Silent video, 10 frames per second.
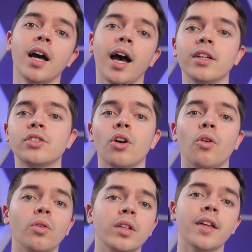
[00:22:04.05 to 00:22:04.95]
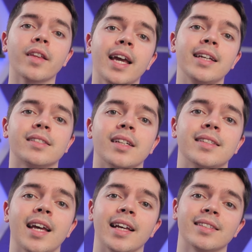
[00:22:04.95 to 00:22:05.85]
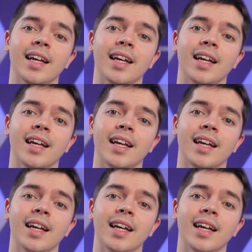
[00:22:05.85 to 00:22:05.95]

as all the other cases I test,